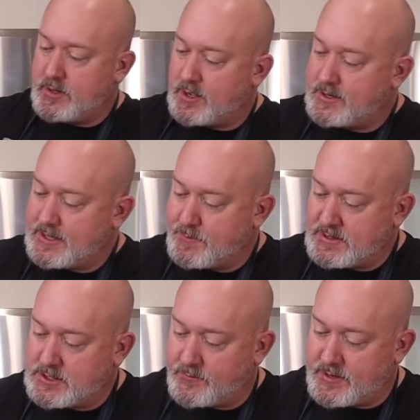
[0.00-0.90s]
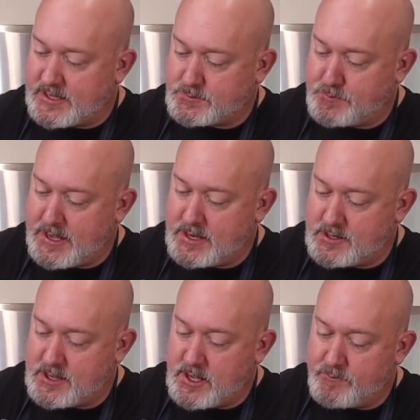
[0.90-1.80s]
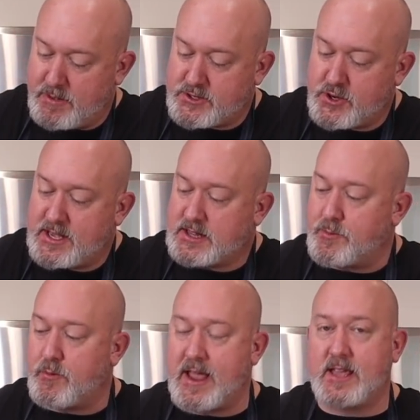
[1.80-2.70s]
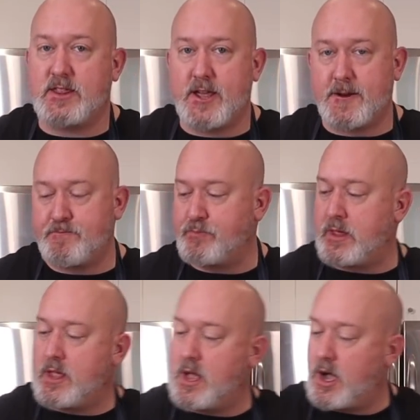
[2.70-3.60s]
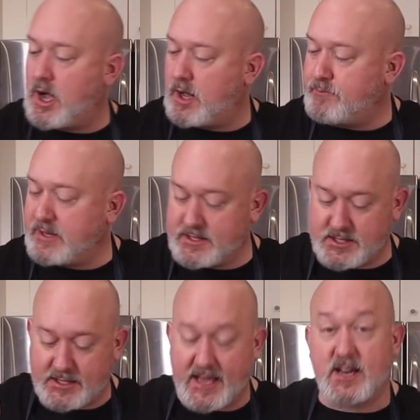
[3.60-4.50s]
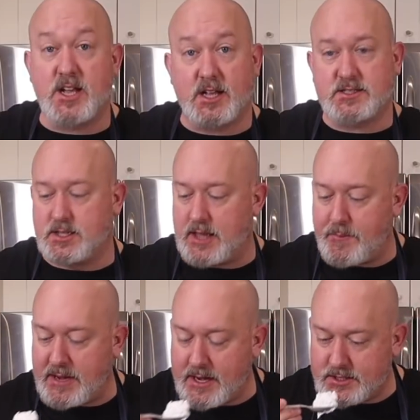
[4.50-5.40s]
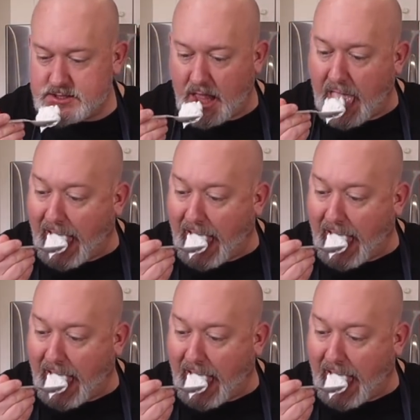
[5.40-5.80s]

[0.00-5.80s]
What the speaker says: I'm gonna get myself a nice bite. Make sure you get the meringue in there because it kind of cuts the lemoniness.